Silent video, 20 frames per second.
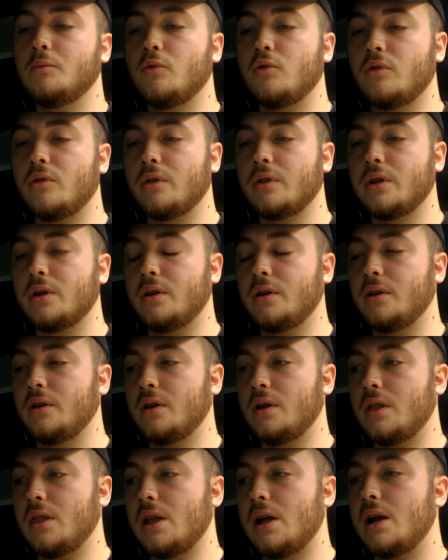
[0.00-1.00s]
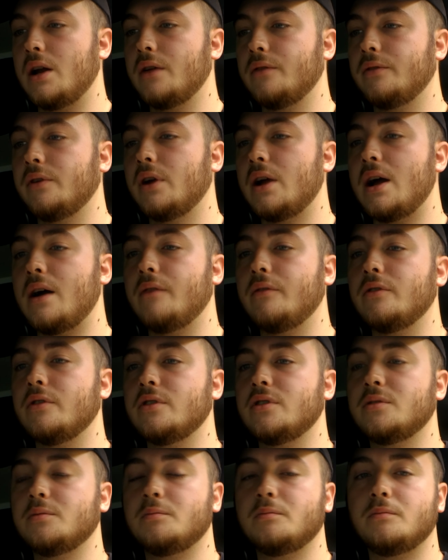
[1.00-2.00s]
more than a lot of your
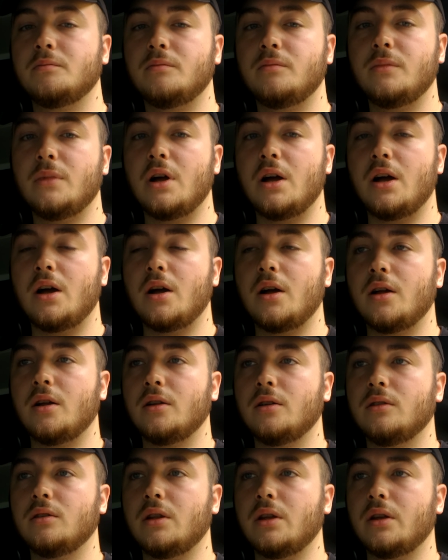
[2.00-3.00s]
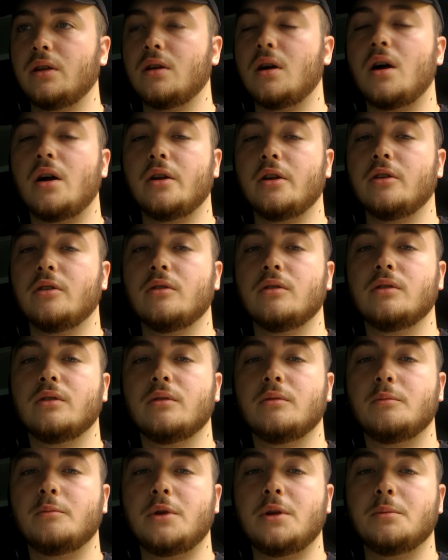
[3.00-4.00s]
average, like audio
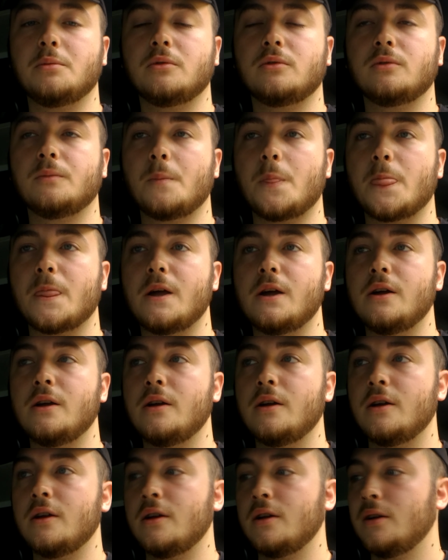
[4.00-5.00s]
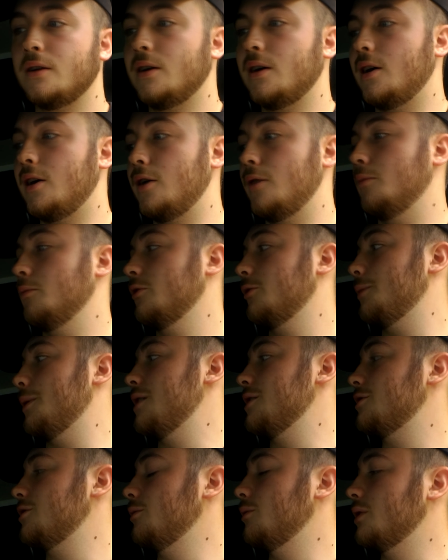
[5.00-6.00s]
people,
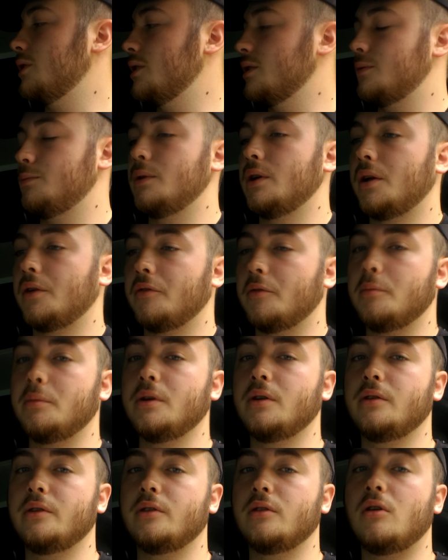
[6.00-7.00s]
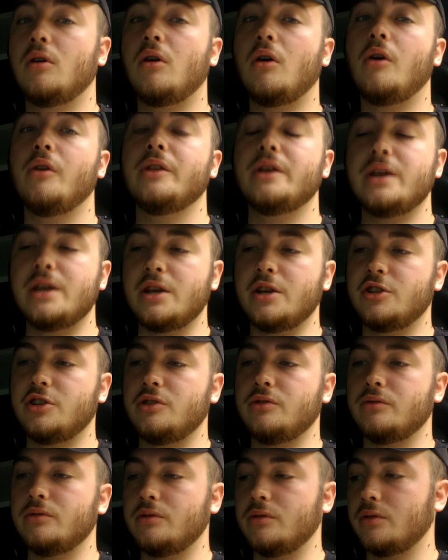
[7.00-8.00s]
especially with this big of a build and all the
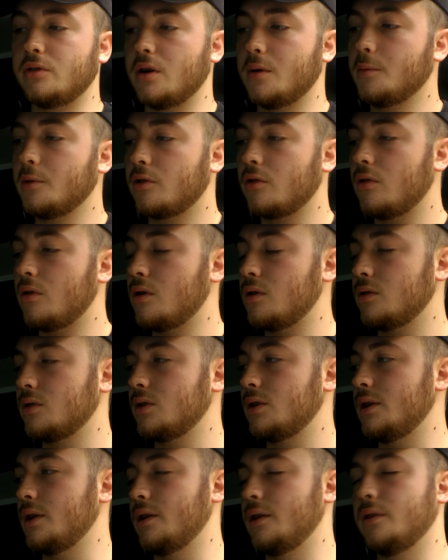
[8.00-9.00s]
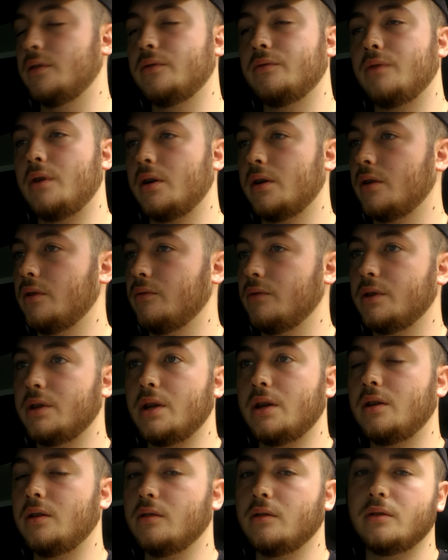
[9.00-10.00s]
issues you come across. It is fucking
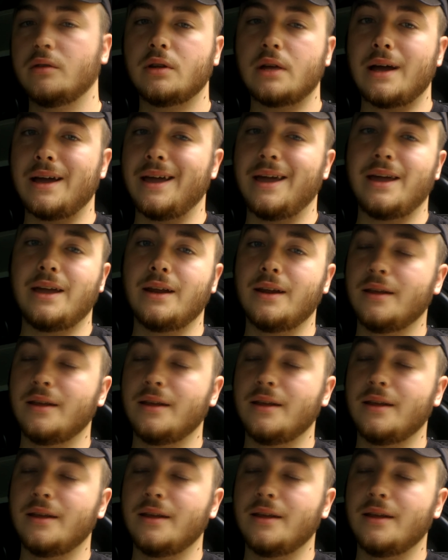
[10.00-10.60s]
ridiculous. I hate